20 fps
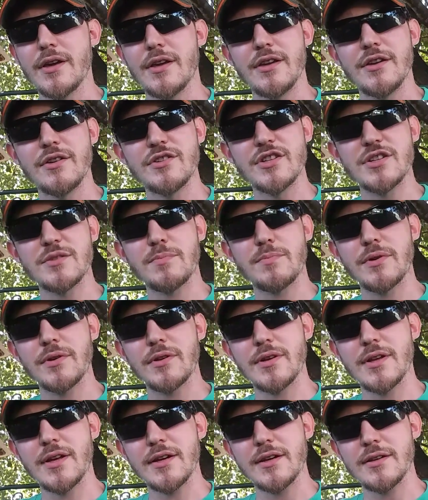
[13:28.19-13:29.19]
You just put
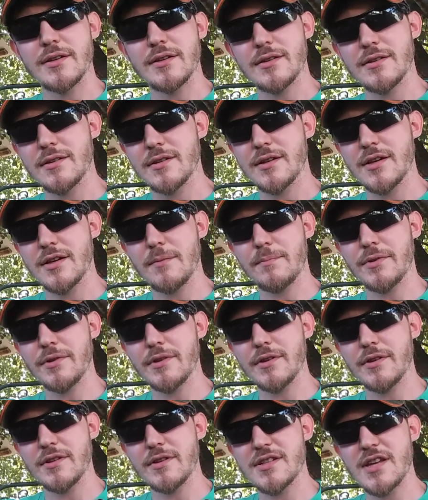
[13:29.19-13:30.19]
like a couple
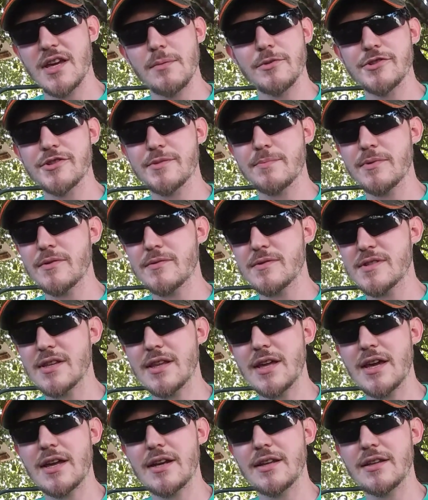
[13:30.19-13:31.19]
of tablespoons of
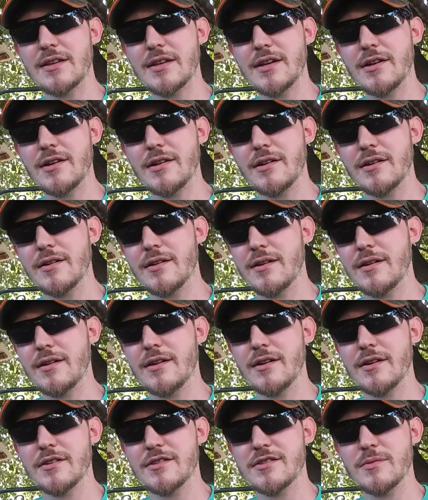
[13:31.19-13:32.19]
that in there
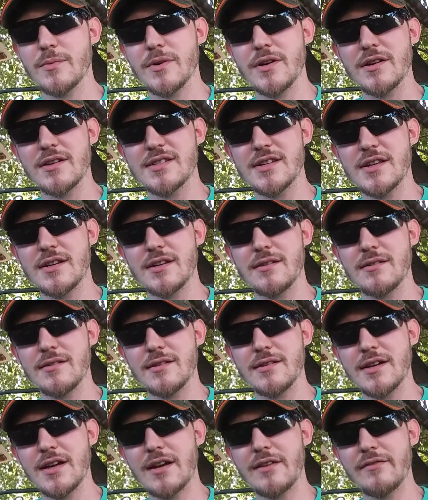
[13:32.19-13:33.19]
to where it's a
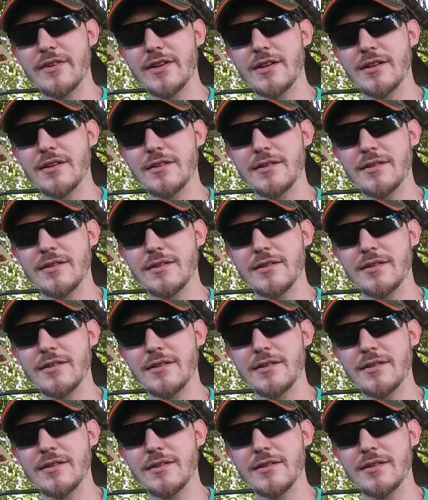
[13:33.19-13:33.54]
kind of a